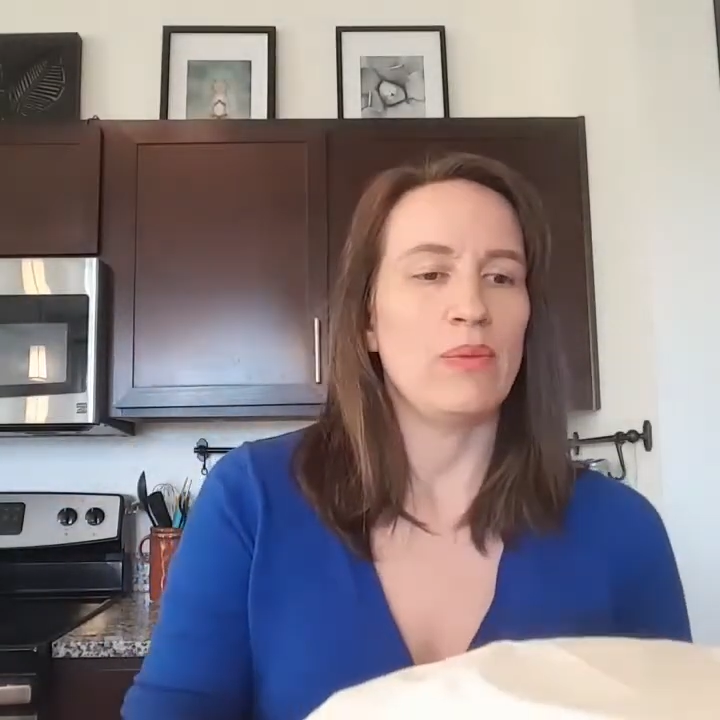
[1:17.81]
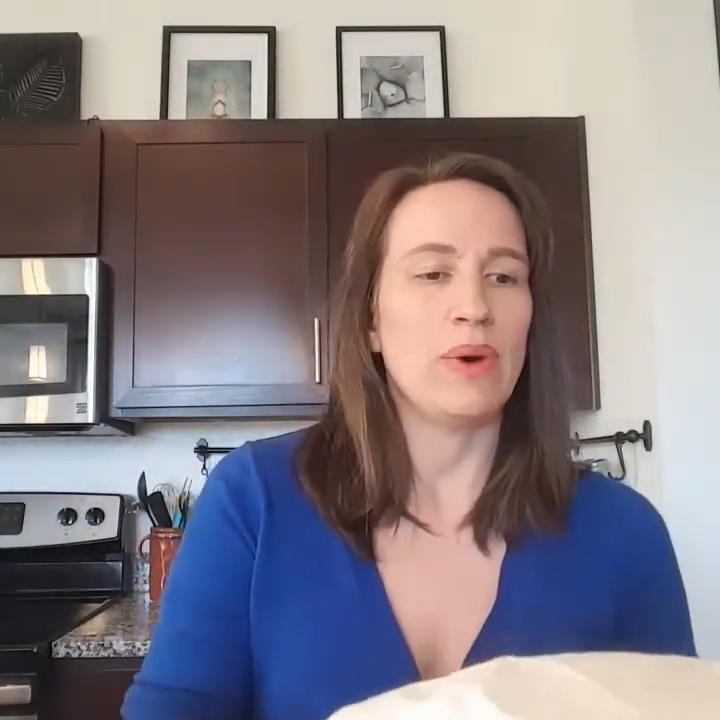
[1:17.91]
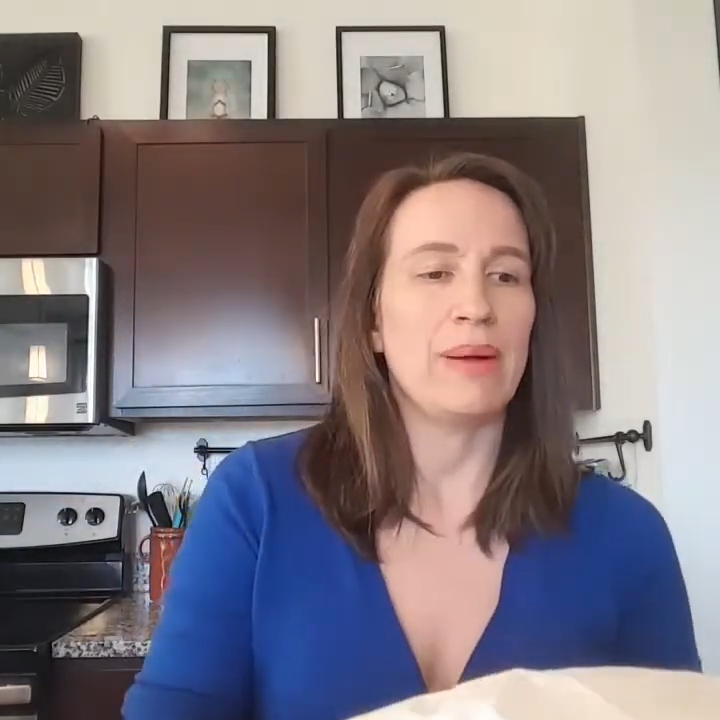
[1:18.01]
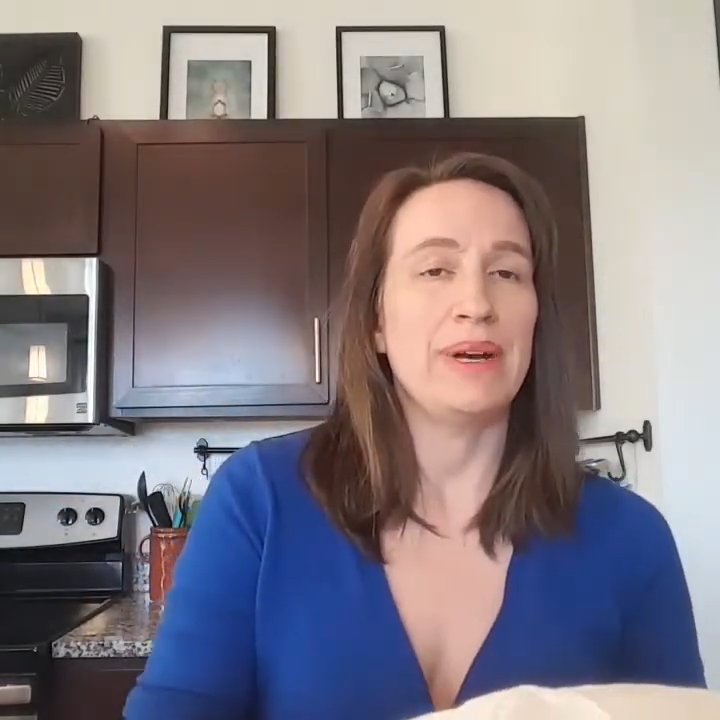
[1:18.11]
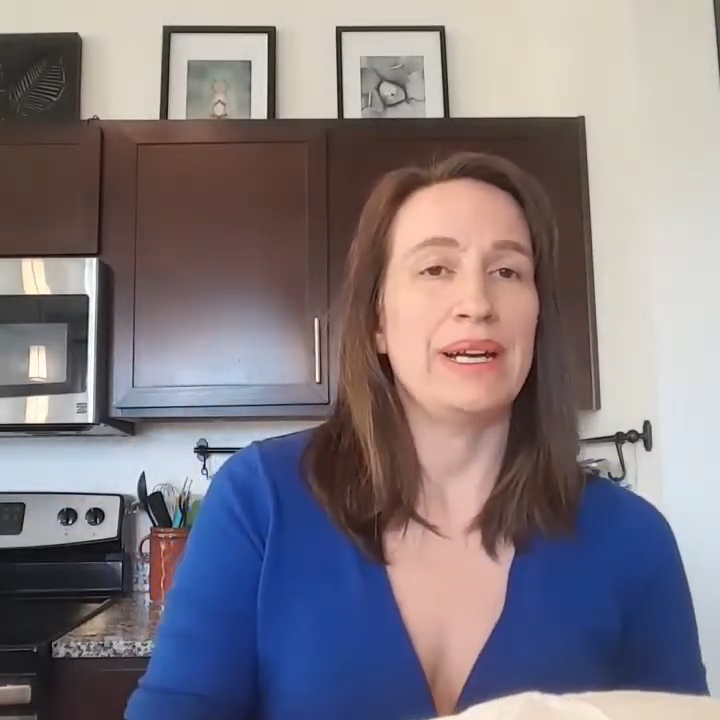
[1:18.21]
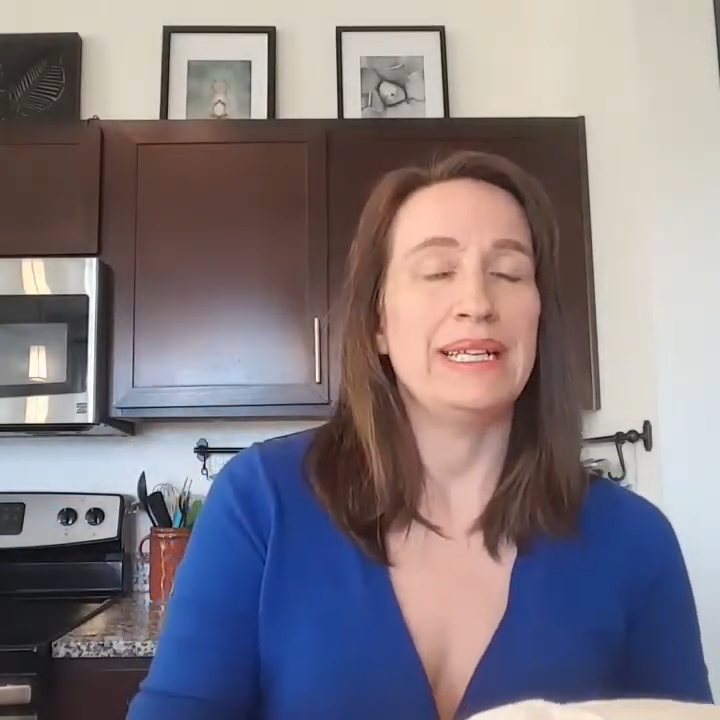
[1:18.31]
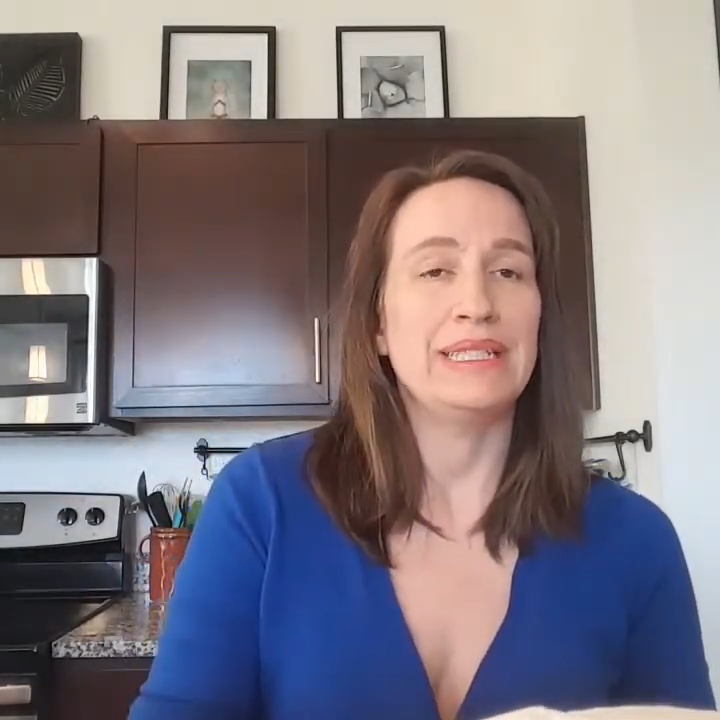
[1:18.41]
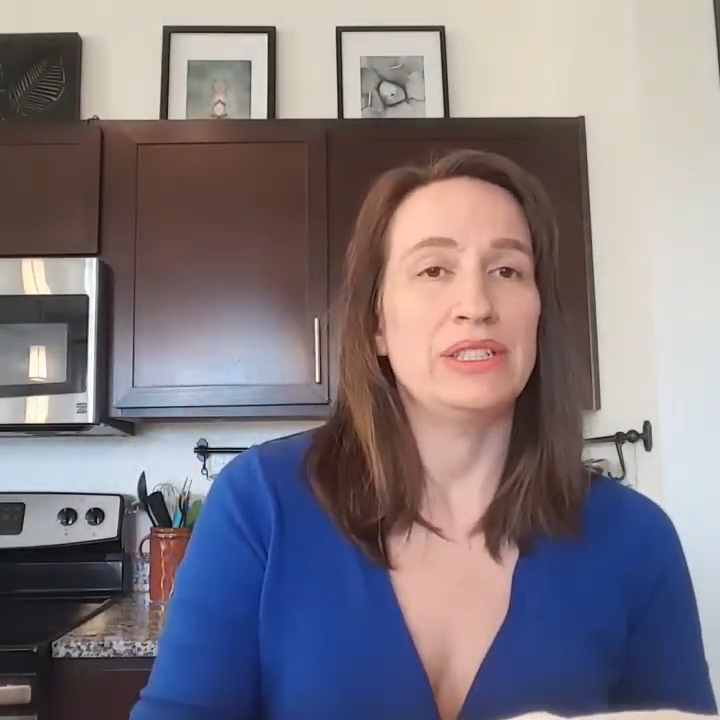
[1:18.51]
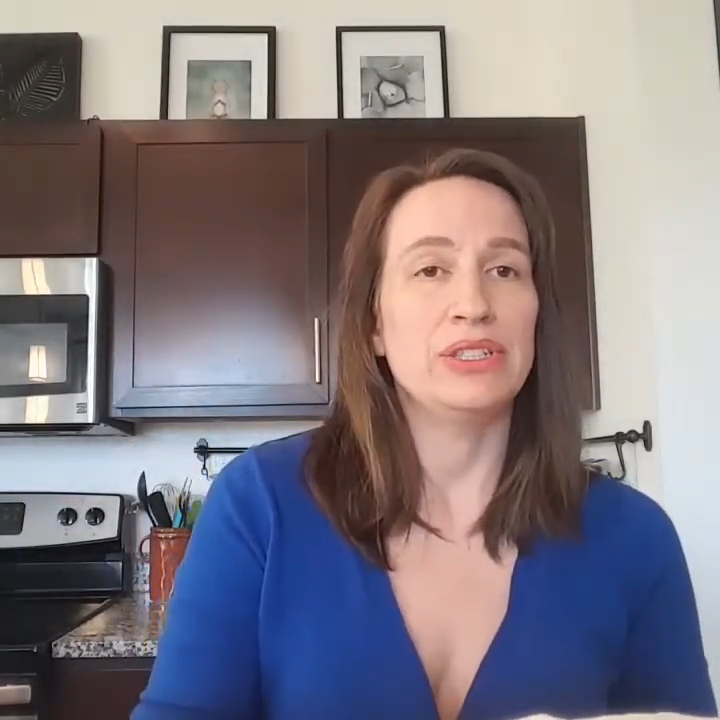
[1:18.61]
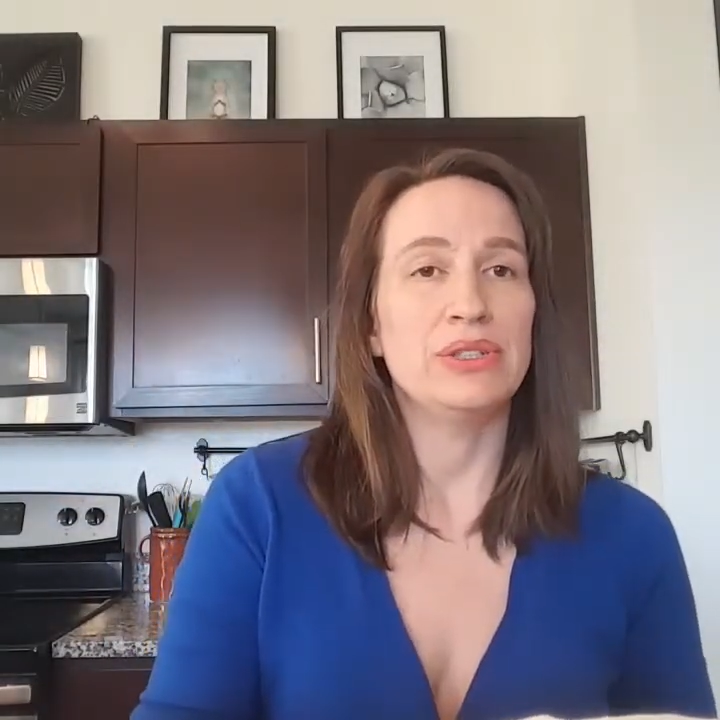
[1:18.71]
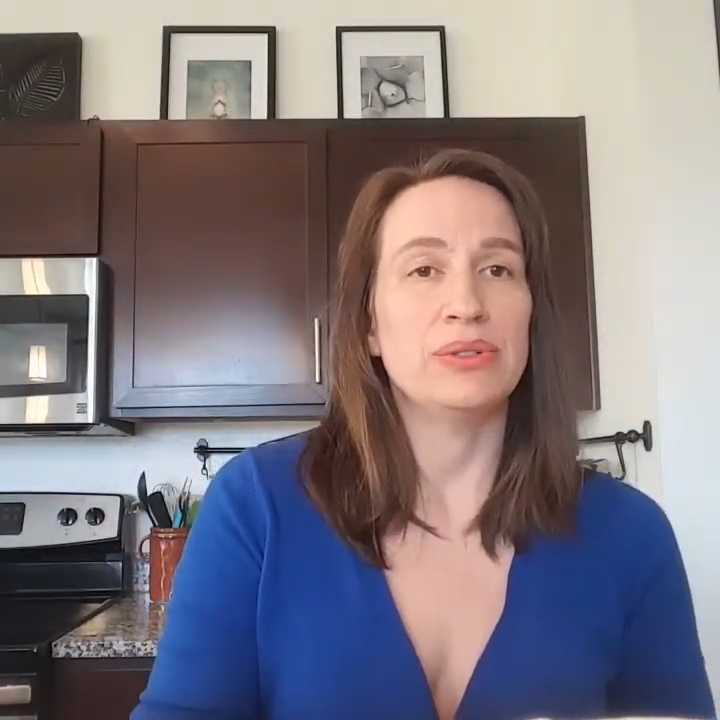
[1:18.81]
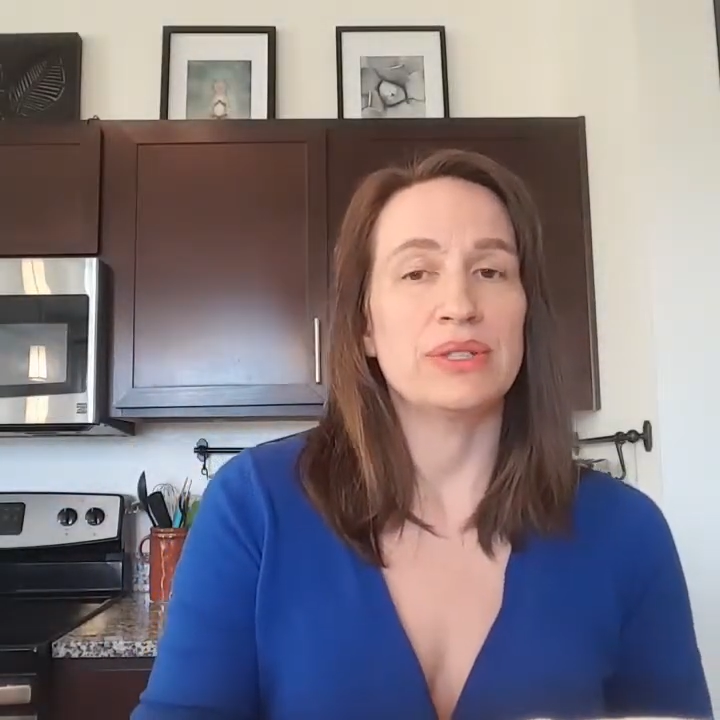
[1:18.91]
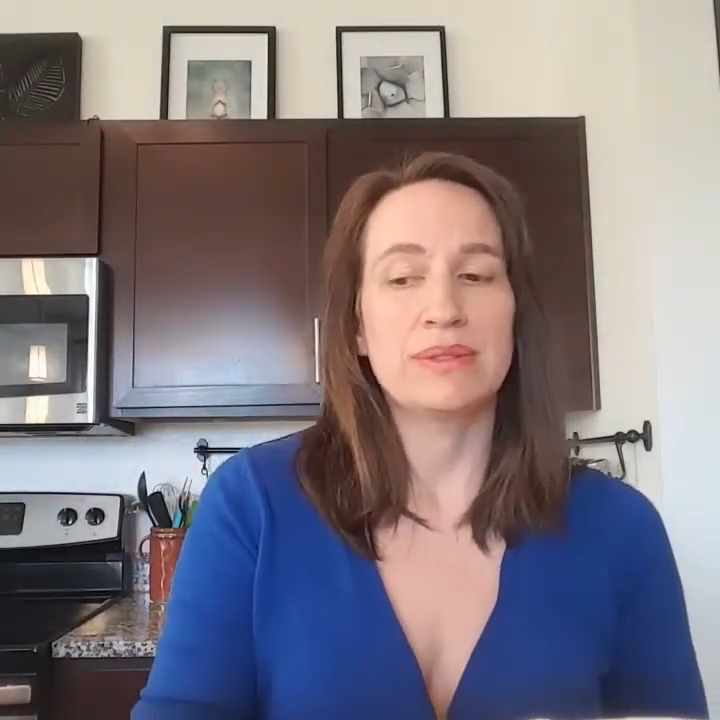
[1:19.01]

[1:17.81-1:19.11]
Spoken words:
what I'm gonna need to do is